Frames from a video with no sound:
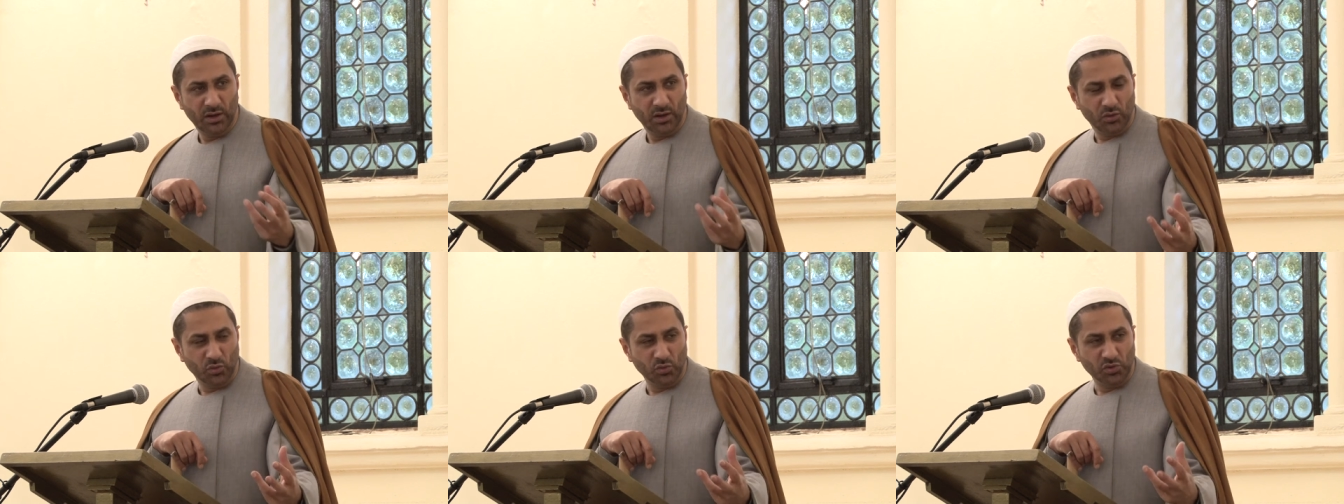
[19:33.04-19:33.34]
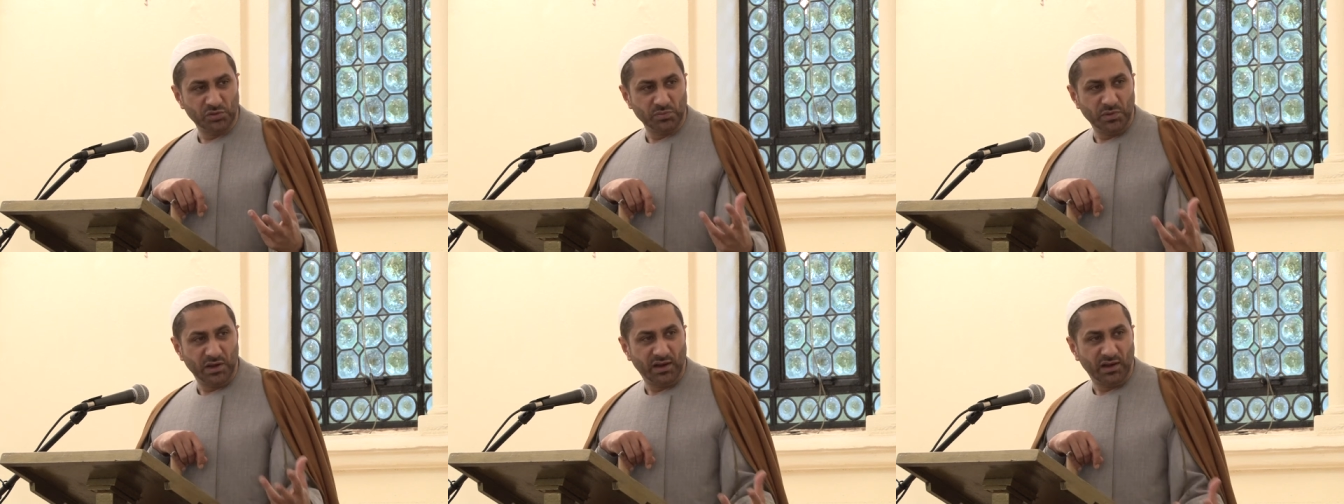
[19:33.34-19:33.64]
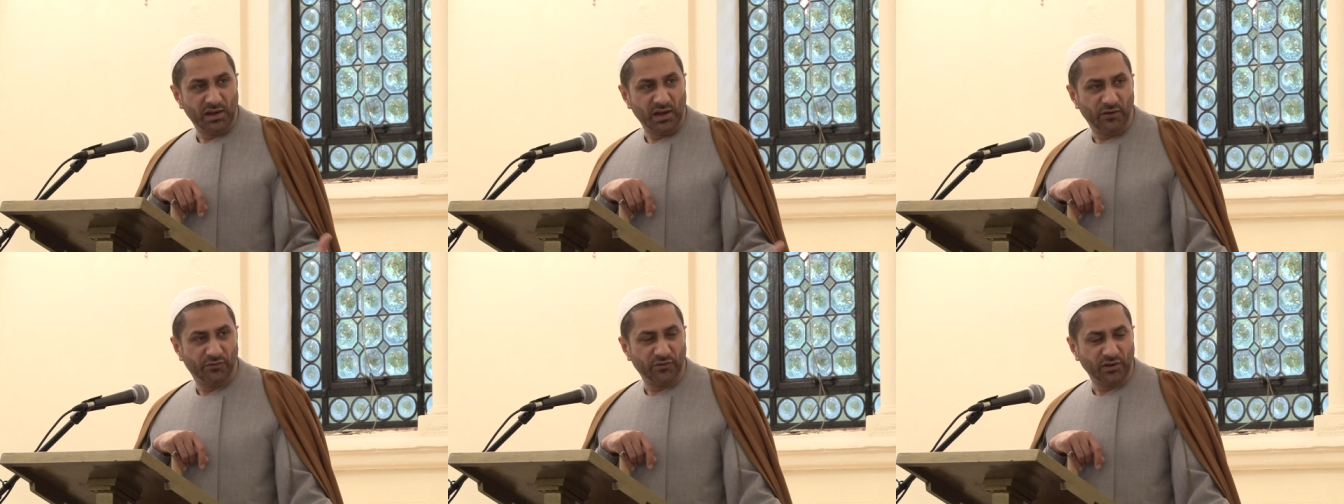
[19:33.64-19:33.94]
who is being
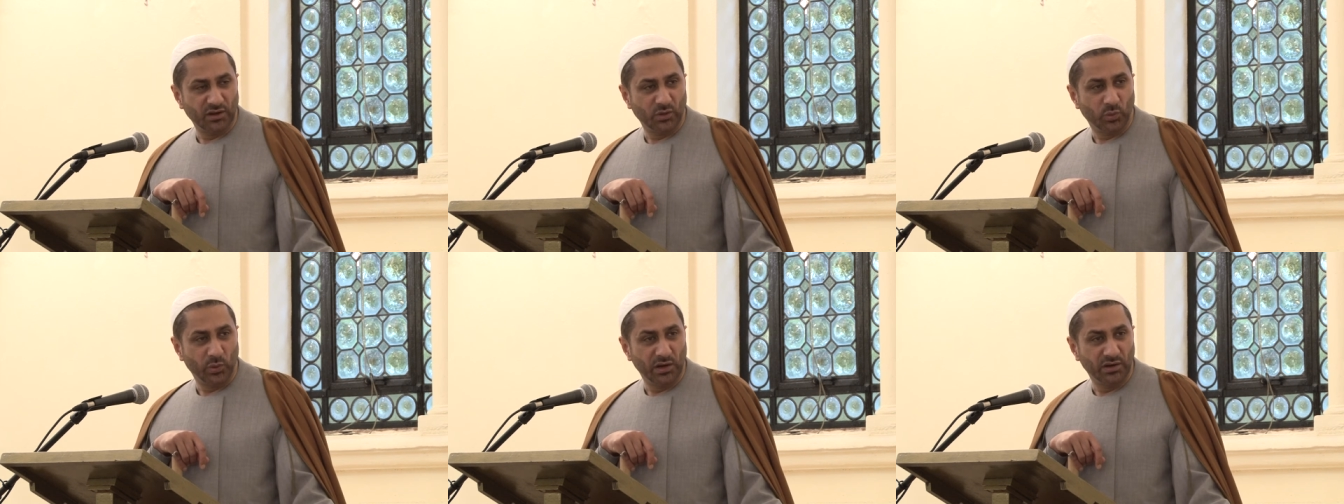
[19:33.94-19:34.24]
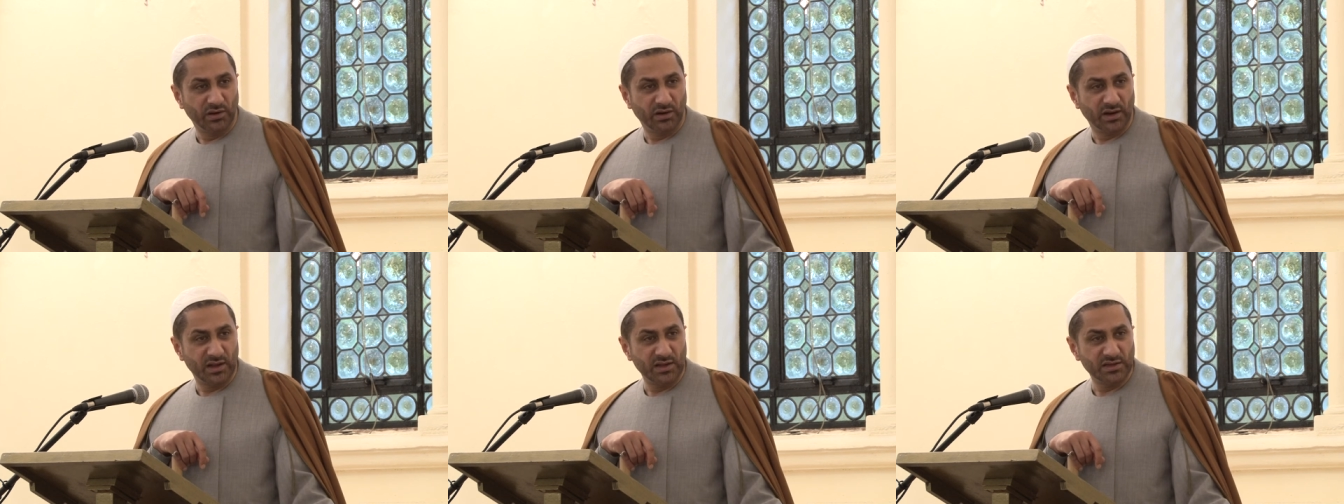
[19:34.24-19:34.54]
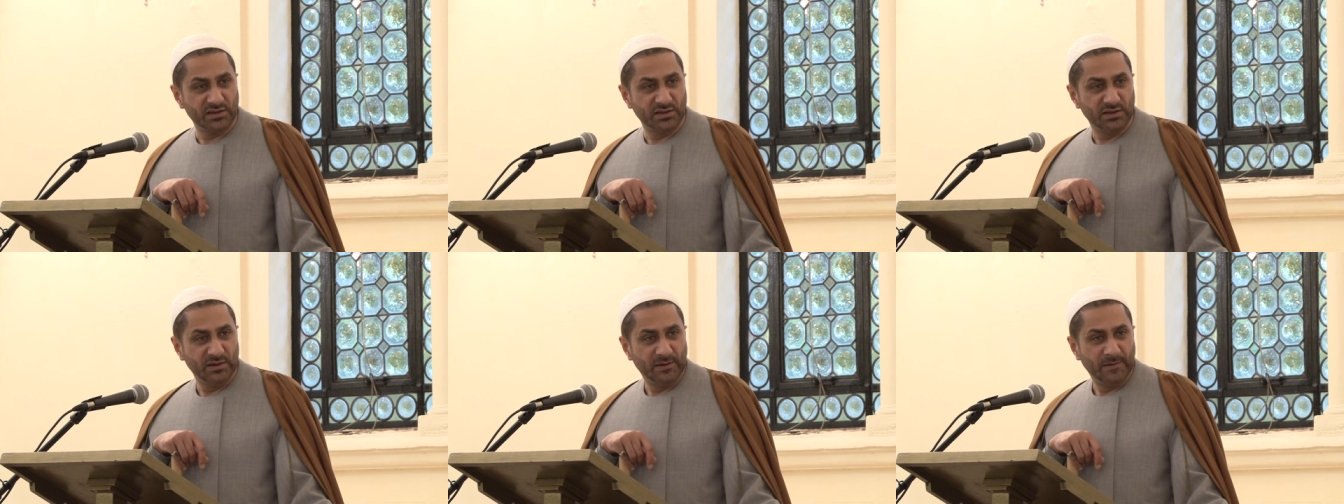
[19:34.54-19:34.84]
left in the
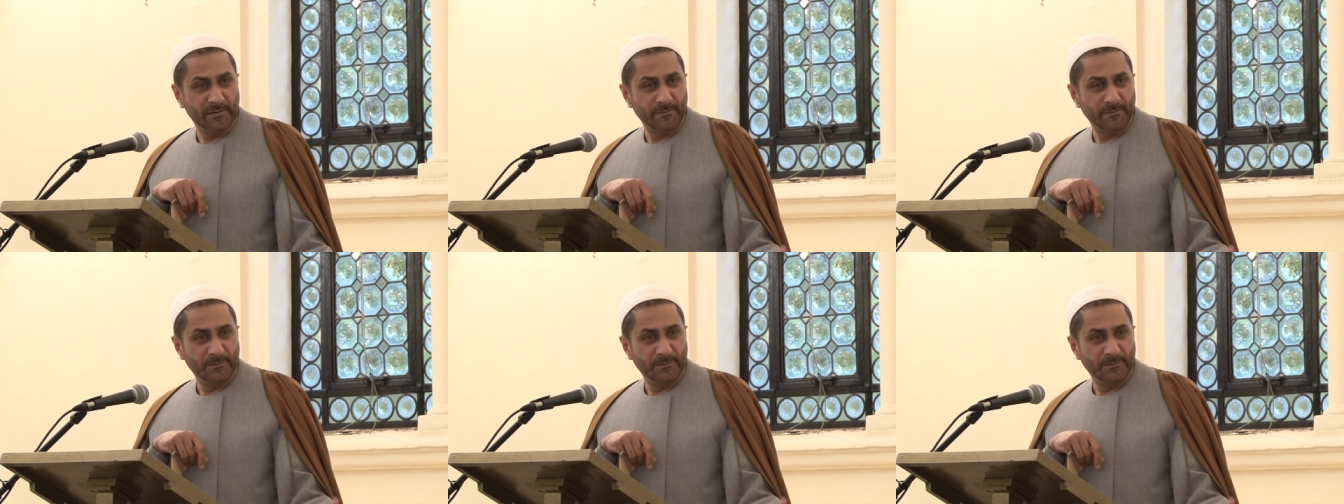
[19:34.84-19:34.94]
wilderness